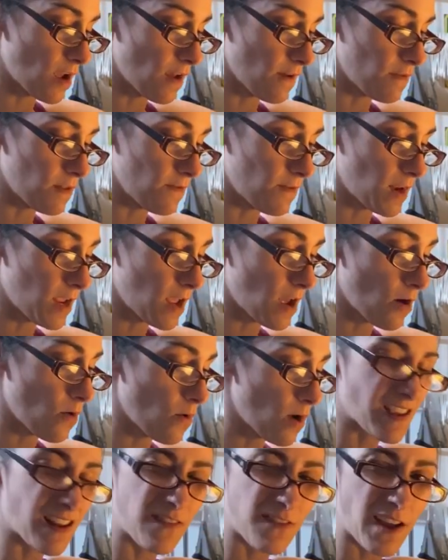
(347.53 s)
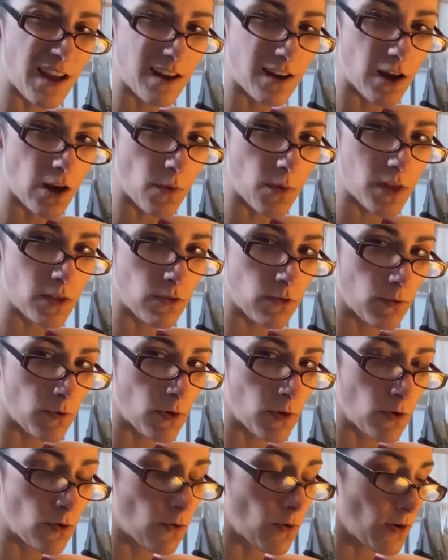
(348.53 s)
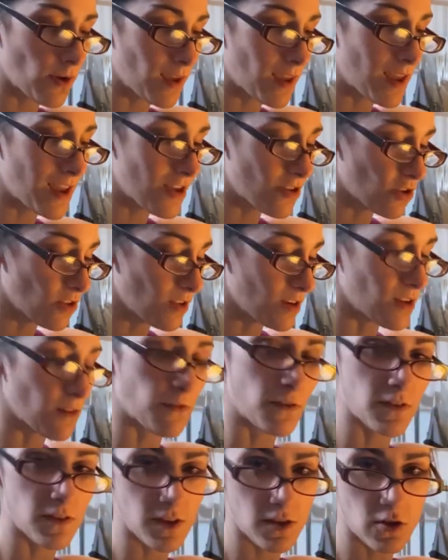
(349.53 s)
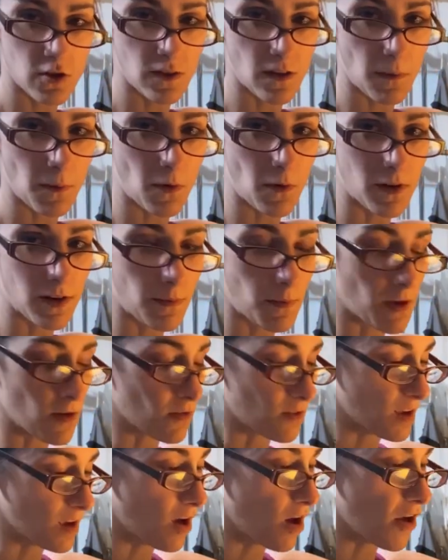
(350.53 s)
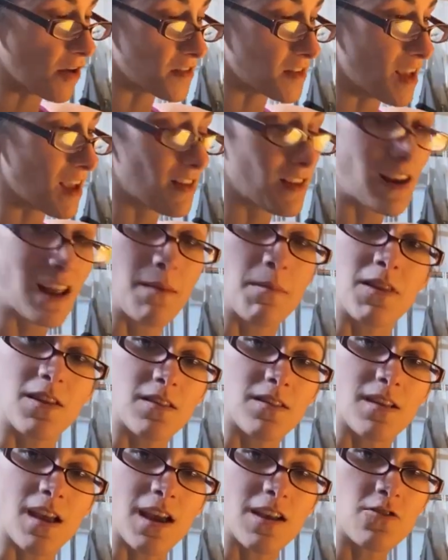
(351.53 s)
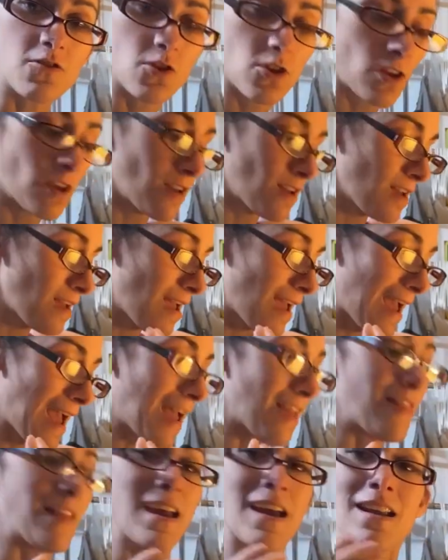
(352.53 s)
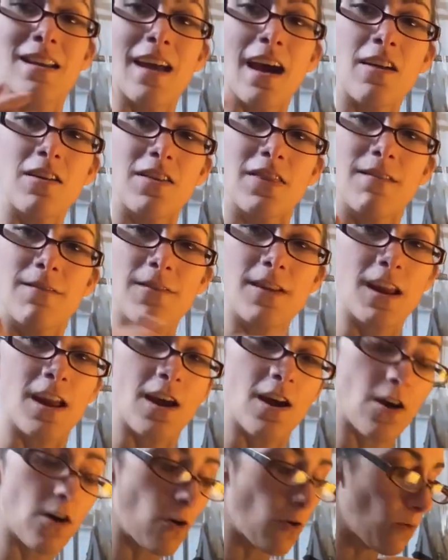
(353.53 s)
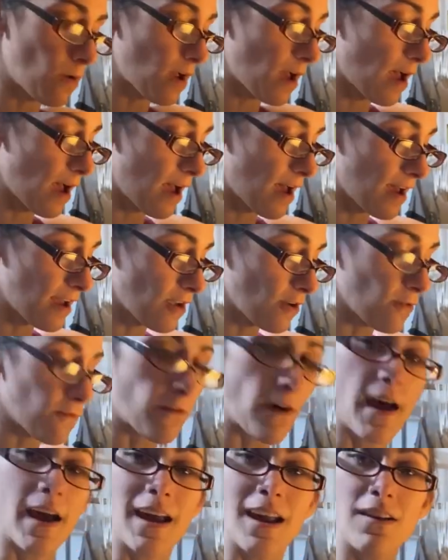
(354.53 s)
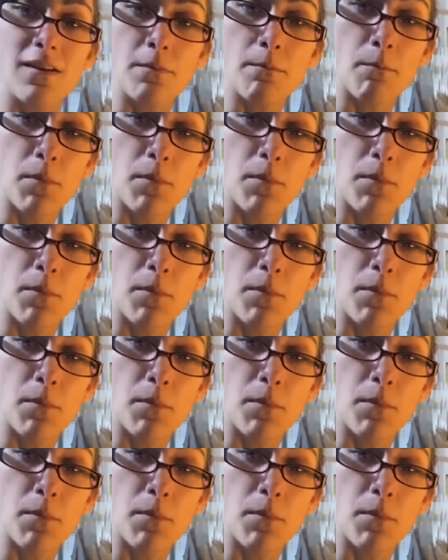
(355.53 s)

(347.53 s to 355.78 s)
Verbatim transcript: of the video. Instead of kind of going through each of the different stitches I'm going to be using, I'll say the name of the stitch. And then down in the video, uh, you'll find